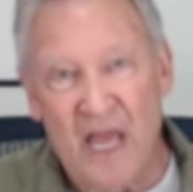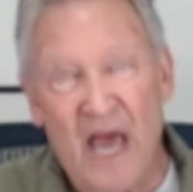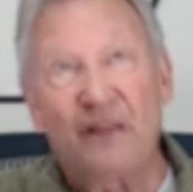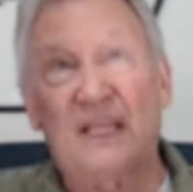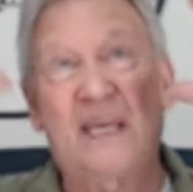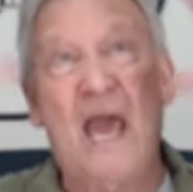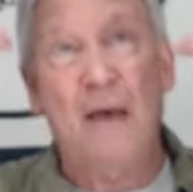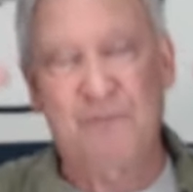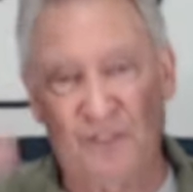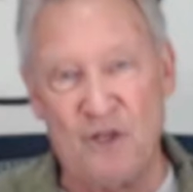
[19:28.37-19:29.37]
And the
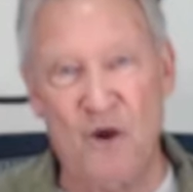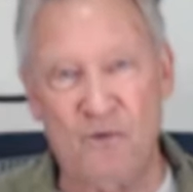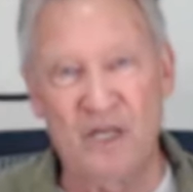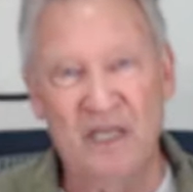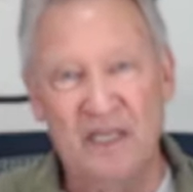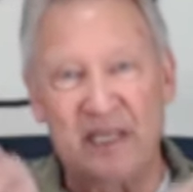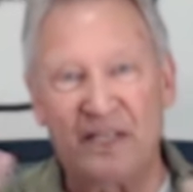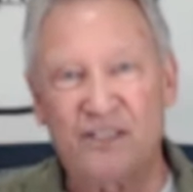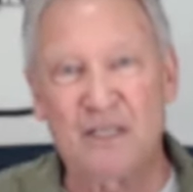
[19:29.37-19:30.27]
capstone is